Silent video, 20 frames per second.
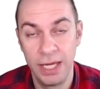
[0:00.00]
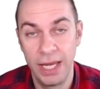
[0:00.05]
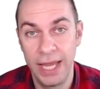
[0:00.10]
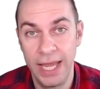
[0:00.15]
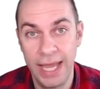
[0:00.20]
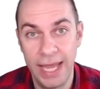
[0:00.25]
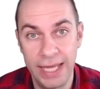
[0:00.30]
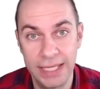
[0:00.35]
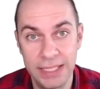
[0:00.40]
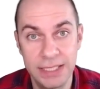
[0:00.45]

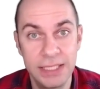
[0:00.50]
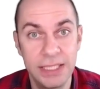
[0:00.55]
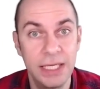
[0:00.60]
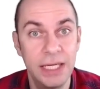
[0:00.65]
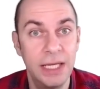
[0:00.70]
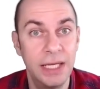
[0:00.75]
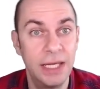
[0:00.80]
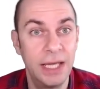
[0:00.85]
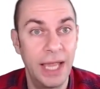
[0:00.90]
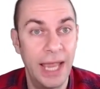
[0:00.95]
at
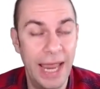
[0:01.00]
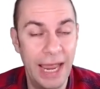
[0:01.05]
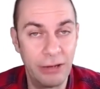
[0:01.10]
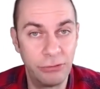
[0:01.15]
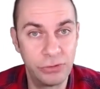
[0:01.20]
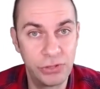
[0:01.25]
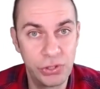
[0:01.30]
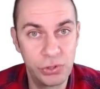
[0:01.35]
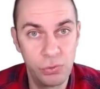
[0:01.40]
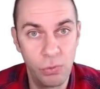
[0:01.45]

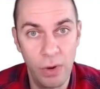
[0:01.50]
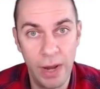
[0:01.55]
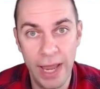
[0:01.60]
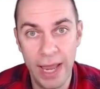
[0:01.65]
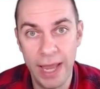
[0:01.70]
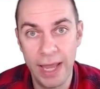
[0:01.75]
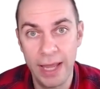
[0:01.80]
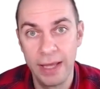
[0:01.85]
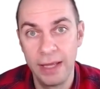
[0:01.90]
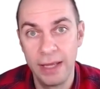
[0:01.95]

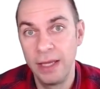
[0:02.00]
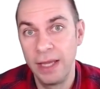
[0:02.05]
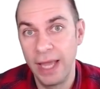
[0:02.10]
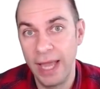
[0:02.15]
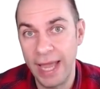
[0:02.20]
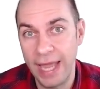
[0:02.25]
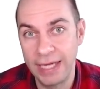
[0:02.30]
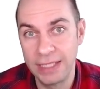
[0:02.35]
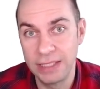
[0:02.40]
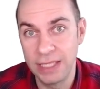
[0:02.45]
elsewhere
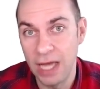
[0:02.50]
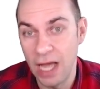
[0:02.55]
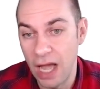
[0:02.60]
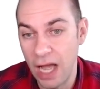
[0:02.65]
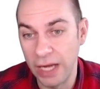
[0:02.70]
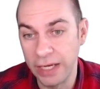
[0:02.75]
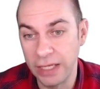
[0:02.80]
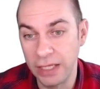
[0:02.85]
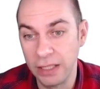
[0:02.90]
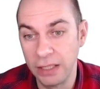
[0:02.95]
at
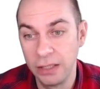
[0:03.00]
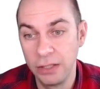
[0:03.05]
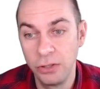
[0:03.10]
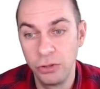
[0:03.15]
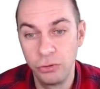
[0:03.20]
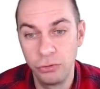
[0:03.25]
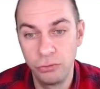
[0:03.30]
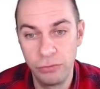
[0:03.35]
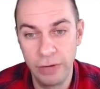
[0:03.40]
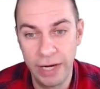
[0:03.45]
higher
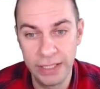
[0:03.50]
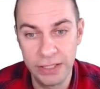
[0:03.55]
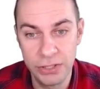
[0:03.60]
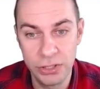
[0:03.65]
rate.